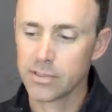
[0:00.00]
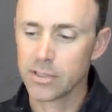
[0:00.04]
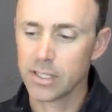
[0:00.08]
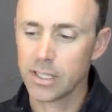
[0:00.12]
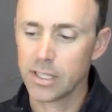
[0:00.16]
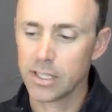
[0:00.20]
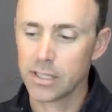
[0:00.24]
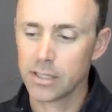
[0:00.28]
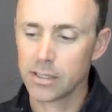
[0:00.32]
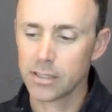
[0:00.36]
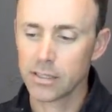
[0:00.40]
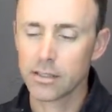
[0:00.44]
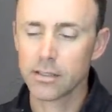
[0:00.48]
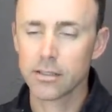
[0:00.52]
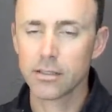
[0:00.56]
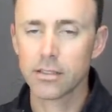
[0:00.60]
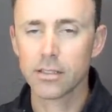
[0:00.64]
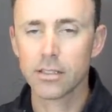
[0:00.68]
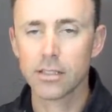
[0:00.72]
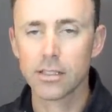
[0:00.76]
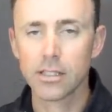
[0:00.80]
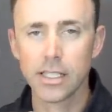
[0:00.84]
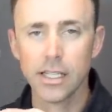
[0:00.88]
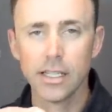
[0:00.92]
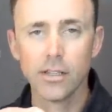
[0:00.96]
uh,
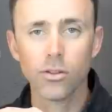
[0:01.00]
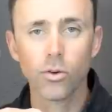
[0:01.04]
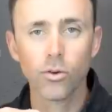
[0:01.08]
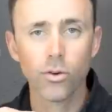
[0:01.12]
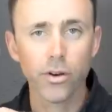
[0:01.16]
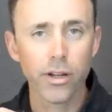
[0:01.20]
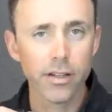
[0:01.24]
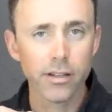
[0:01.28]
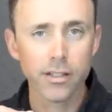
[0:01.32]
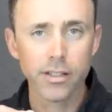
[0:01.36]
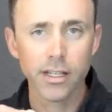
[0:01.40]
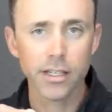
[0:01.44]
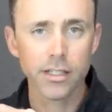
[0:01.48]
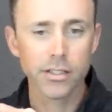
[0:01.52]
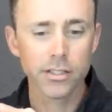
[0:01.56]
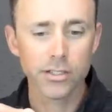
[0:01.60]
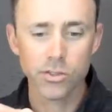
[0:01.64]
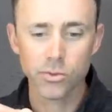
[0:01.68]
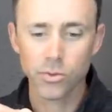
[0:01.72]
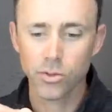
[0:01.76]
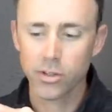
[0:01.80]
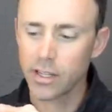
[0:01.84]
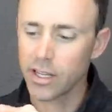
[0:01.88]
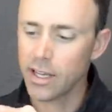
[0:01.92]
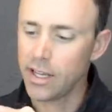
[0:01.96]
cleat
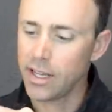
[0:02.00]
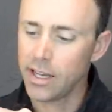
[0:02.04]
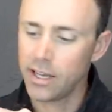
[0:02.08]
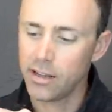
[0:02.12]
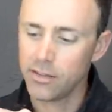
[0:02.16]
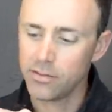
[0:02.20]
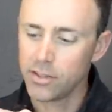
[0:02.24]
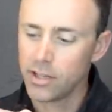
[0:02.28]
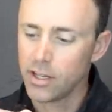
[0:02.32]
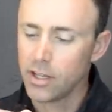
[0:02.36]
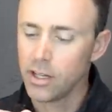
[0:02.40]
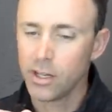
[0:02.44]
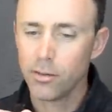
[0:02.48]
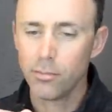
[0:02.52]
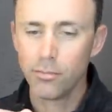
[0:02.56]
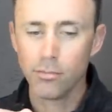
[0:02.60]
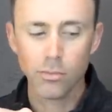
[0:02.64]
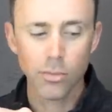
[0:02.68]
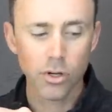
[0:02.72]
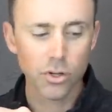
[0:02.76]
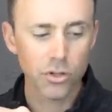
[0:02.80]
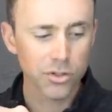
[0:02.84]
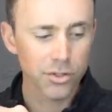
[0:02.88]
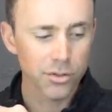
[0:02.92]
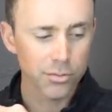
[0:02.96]
orientations where they have
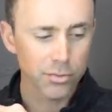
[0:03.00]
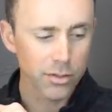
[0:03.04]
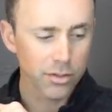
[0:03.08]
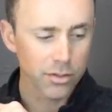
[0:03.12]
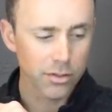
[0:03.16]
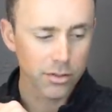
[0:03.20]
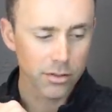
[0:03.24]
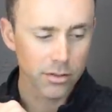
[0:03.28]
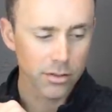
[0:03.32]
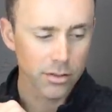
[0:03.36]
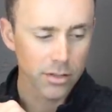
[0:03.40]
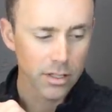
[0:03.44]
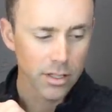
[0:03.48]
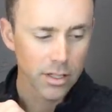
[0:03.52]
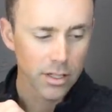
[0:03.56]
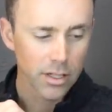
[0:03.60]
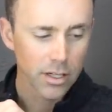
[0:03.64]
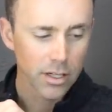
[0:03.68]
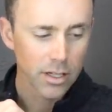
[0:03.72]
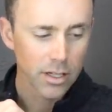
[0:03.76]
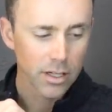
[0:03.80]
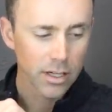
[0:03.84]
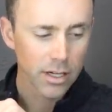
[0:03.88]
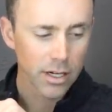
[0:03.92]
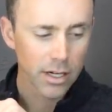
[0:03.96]
multiple
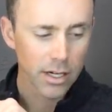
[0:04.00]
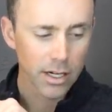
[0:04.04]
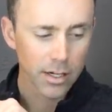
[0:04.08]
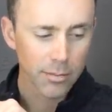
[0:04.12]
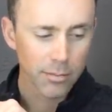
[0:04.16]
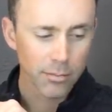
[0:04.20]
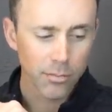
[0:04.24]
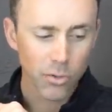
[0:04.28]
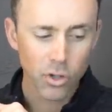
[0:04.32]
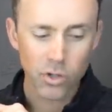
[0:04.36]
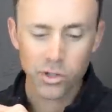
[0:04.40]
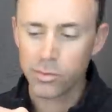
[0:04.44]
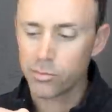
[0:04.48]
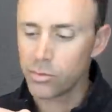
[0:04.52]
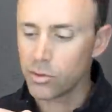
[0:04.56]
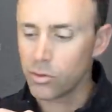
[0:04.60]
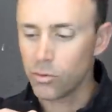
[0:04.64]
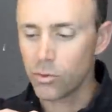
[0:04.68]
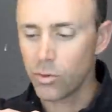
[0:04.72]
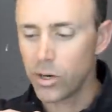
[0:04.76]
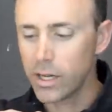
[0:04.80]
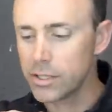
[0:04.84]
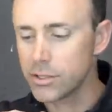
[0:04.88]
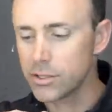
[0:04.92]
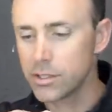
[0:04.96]
uh, multiple
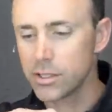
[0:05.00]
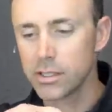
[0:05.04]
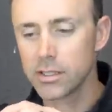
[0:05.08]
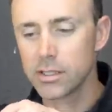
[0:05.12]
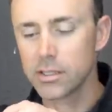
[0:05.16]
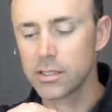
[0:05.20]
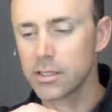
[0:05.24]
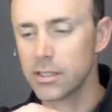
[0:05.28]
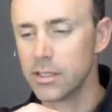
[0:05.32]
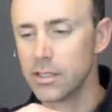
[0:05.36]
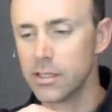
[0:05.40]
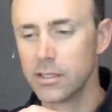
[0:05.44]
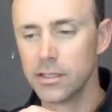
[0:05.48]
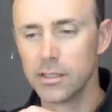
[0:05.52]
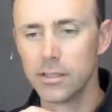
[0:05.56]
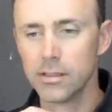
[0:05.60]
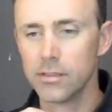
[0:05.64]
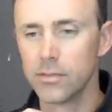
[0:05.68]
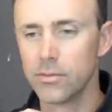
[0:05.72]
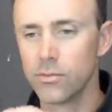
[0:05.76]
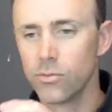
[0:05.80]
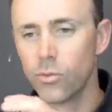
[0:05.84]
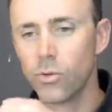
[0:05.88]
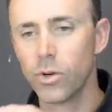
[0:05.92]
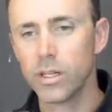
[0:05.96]
wedges
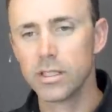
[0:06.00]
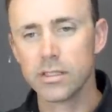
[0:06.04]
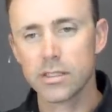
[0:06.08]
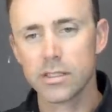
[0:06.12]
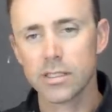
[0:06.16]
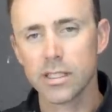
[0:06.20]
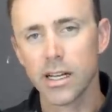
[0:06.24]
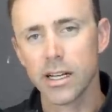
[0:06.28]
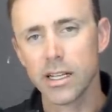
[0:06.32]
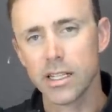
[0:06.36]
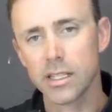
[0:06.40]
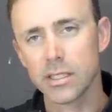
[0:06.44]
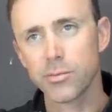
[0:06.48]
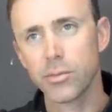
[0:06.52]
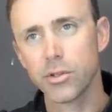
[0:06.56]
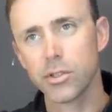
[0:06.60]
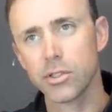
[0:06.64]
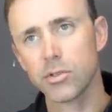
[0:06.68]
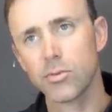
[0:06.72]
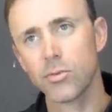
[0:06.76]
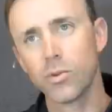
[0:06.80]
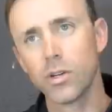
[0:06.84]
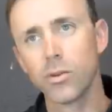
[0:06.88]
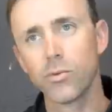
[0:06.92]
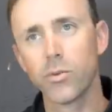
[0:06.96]
and one side is
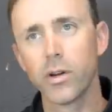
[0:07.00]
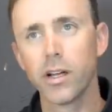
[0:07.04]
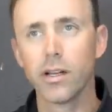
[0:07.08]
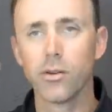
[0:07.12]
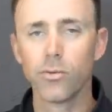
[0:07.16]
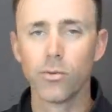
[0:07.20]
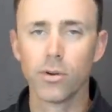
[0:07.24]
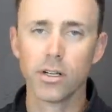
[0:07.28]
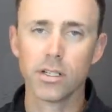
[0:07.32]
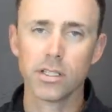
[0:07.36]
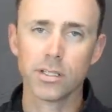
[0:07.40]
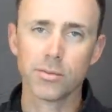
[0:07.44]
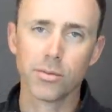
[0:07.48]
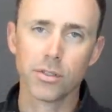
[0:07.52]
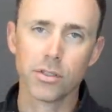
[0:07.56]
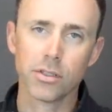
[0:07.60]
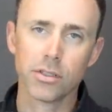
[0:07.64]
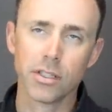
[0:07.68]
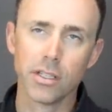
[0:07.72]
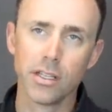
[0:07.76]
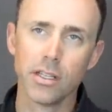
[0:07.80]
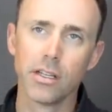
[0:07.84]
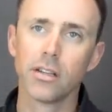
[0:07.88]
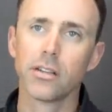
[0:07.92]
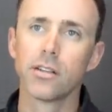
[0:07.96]
pushed one way and one is
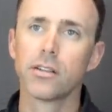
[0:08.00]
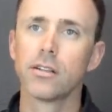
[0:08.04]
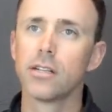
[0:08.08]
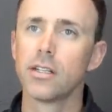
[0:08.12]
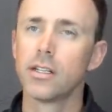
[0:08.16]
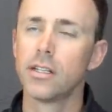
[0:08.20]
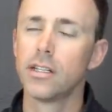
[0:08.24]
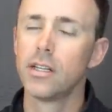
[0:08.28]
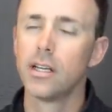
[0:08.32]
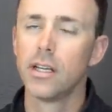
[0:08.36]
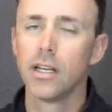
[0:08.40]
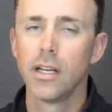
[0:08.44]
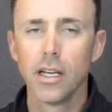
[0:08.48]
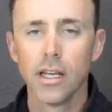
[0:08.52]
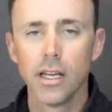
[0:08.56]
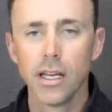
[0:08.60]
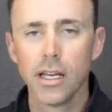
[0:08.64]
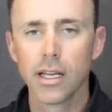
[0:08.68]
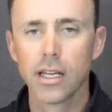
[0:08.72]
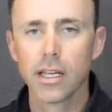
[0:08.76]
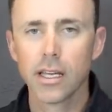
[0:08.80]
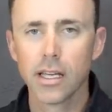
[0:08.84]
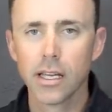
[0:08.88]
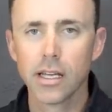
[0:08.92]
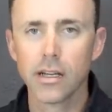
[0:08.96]
pushed the other and
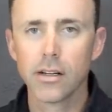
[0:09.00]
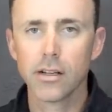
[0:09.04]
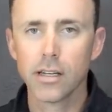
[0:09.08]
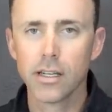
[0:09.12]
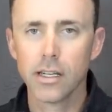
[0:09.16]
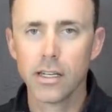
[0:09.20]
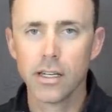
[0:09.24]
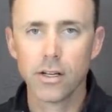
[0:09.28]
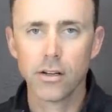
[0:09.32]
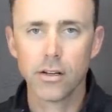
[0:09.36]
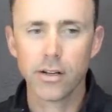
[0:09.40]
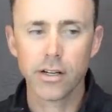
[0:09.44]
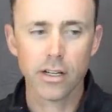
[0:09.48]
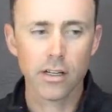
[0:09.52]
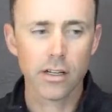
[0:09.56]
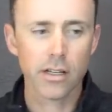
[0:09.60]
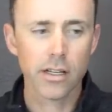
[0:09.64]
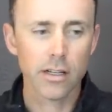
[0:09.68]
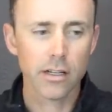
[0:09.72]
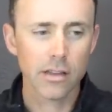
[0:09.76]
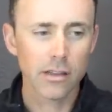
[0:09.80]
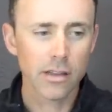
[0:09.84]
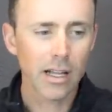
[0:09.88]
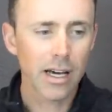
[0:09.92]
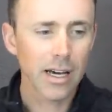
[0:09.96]
it can get you know in a,
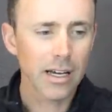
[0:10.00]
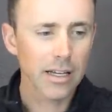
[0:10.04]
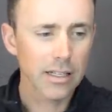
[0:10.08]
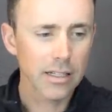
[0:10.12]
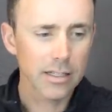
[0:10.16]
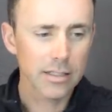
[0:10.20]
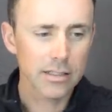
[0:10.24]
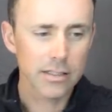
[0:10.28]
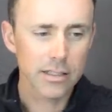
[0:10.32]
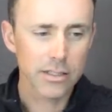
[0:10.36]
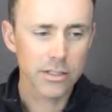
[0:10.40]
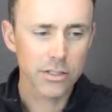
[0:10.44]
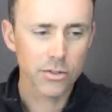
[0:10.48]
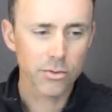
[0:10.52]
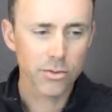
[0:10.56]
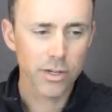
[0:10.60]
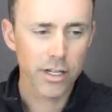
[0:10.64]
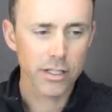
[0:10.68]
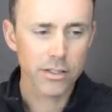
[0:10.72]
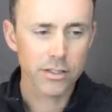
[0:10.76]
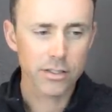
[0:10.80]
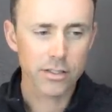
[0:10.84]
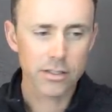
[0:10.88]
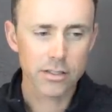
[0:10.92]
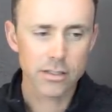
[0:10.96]
in a lot of these
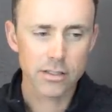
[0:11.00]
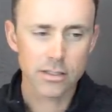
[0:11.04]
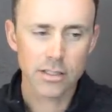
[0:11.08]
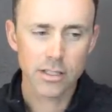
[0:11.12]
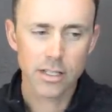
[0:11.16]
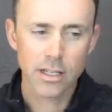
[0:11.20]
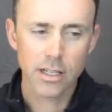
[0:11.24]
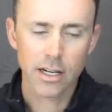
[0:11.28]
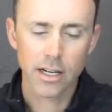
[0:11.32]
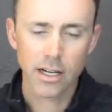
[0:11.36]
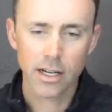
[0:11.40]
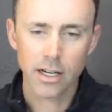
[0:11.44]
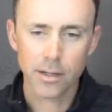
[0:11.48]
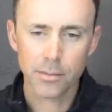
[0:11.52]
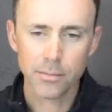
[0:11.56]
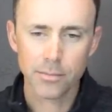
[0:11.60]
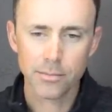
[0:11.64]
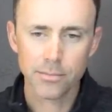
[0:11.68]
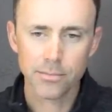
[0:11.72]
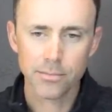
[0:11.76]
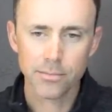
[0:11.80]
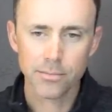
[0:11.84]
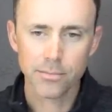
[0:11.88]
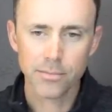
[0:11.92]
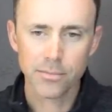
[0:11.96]
situations
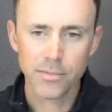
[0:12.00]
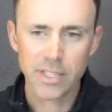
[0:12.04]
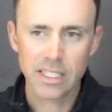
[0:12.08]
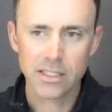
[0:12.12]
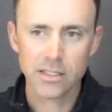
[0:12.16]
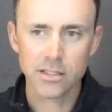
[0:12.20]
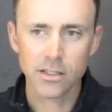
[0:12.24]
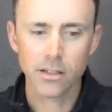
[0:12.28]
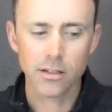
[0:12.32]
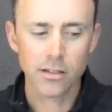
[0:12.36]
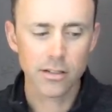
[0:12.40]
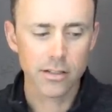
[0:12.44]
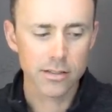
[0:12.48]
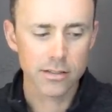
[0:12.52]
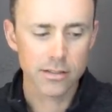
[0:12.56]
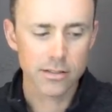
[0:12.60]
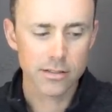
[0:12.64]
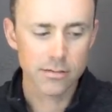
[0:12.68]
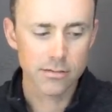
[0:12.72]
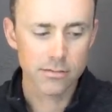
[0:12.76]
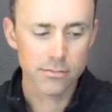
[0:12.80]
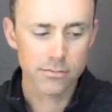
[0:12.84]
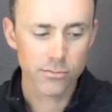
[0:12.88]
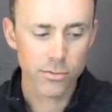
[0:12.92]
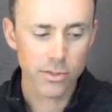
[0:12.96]
um, these are in
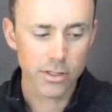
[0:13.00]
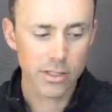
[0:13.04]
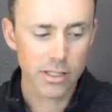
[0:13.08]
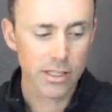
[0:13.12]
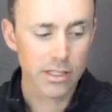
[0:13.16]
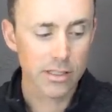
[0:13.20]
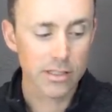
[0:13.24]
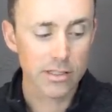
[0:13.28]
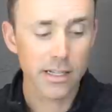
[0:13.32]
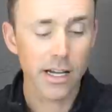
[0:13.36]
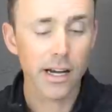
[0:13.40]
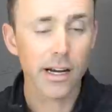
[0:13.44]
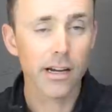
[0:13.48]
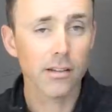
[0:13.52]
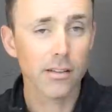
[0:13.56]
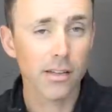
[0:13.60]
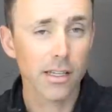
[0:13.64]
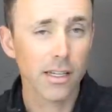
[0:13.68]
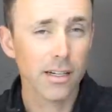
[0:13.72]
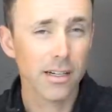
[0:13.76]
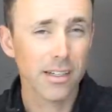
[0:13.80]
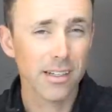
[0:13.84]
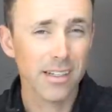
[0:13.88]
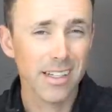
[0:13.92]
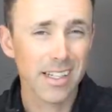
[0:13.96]
really
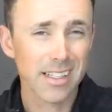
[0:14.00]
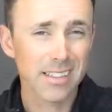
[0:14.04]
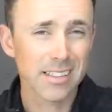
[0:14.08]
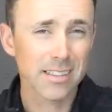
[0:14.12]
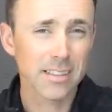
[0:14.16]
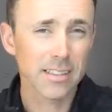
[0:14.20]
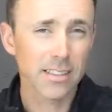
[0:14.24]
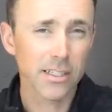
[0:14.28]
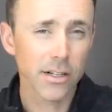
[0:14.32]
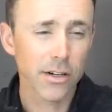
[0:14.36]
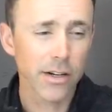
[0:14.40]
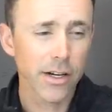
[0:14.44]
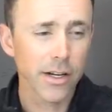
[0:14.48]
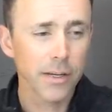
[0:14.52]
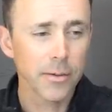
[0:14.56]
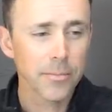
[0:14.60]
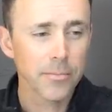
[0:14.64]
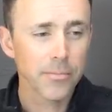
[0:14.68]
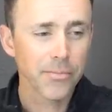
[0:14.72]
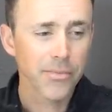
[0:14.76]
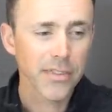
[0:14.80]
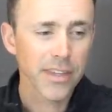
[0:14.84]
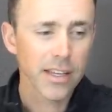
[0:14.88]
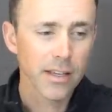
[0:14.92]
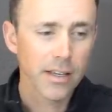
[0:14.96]
entirely unnecessary
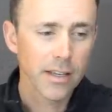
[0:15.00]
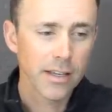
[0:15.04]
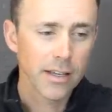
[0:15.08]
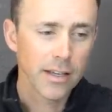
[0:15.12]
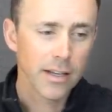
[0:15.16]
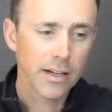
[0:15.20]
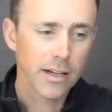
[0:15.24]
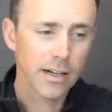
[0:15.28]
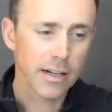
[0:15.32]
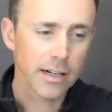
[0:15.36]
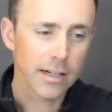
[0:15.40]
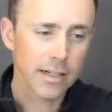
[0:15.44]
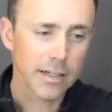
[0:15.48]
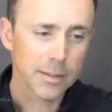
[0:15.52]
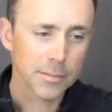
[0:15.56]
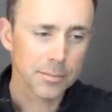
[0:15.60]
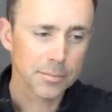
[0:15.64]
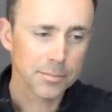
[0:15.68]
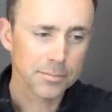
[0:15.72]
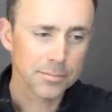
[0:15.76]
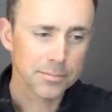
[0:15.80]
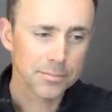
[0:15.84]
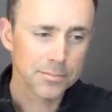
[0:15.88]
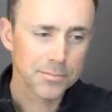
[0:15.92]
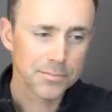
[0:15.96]
um,